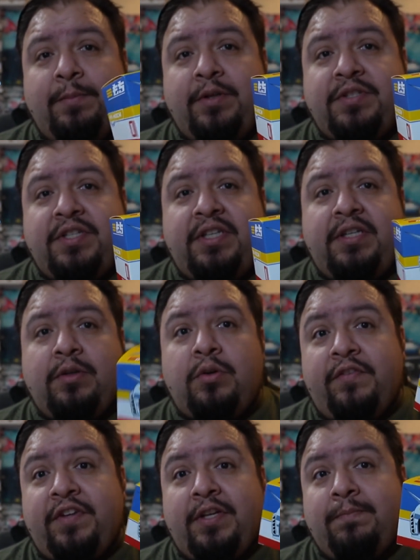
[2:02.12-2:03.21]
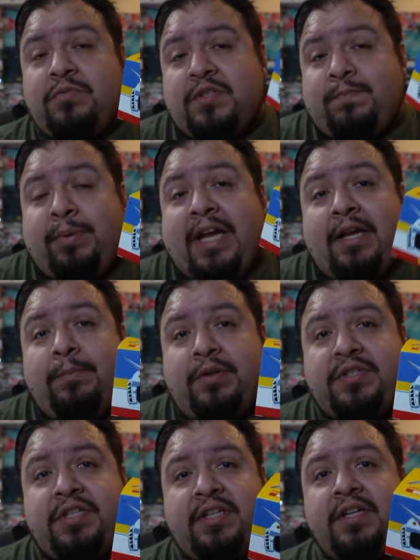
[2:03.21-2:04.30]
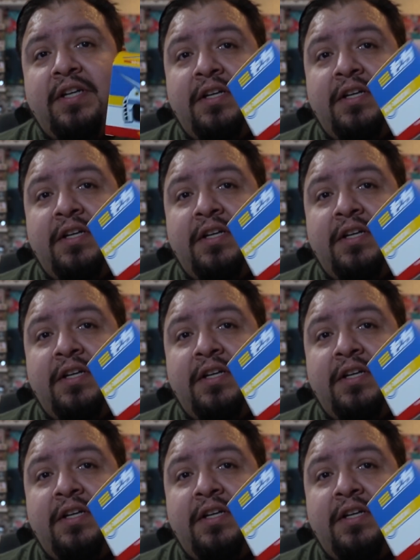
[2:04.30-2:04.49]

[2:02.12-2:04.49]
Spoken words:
a Mochi, or if you could just buy a Mochi,